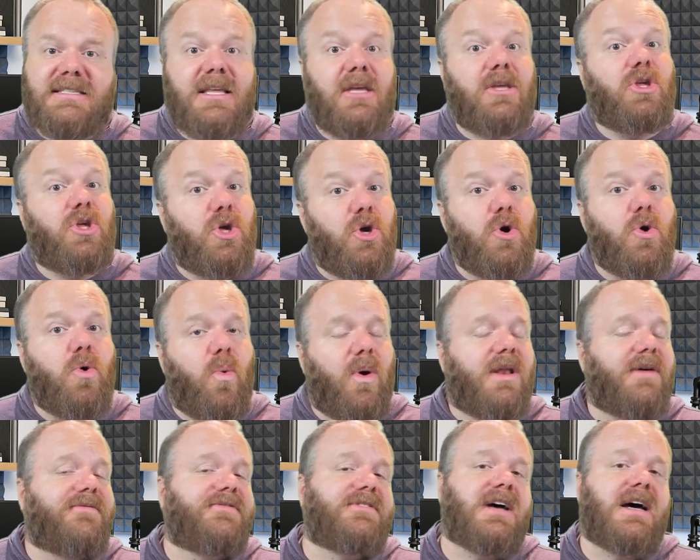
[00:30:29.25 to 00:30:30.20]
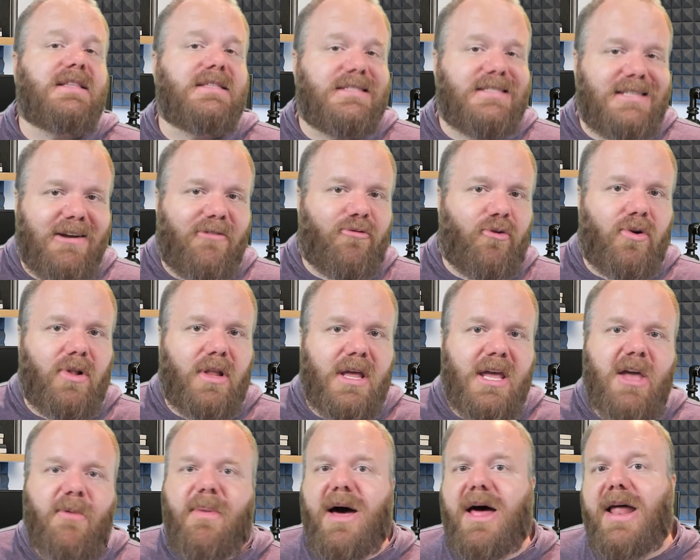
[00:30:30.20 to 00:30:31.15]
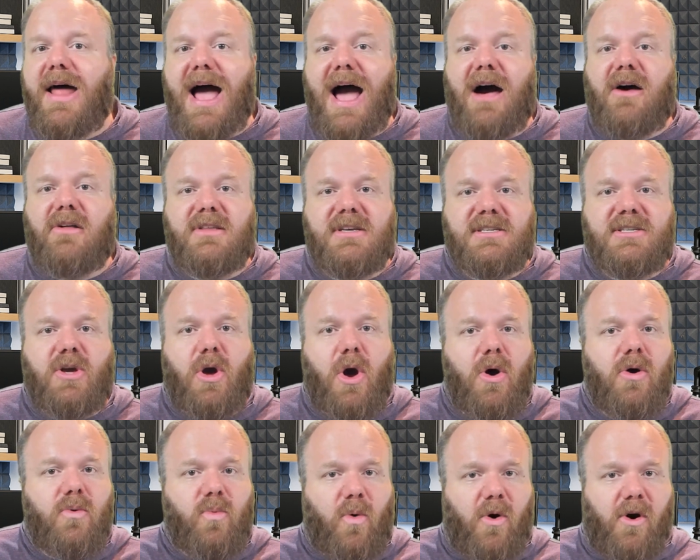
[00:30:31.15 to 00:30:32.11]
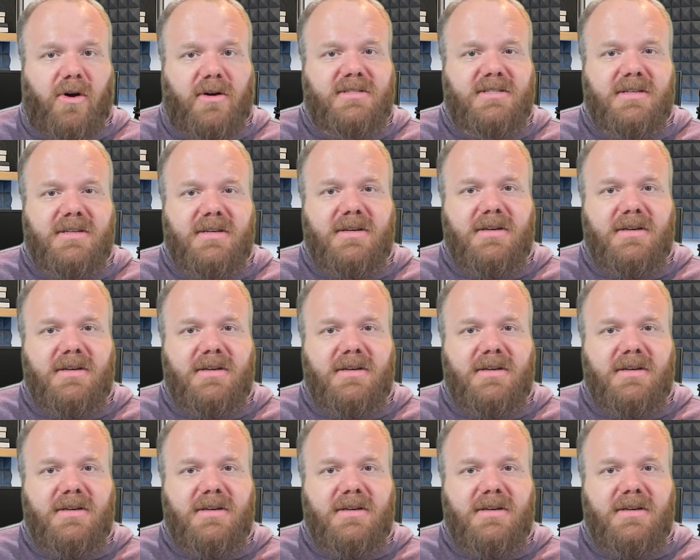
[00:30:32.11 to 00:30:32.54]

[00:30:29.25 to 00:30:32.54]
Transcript: that you would have done differently about how this code works.